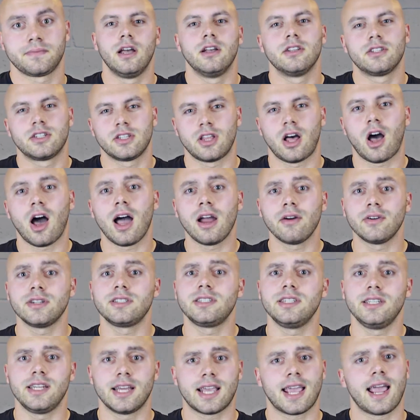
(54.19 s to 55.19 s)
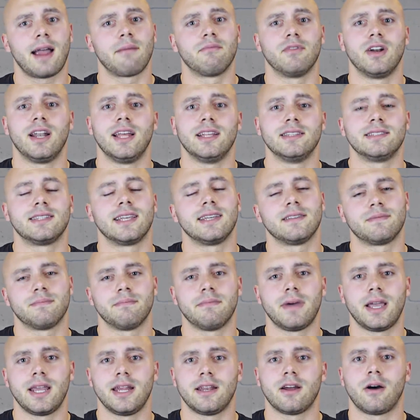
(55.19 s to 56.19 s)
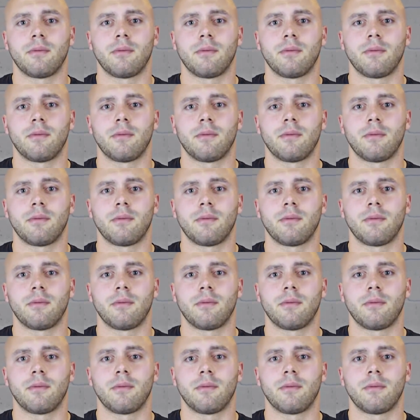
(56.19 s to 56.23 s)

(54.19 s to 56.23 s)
So the iris in your camera lens is made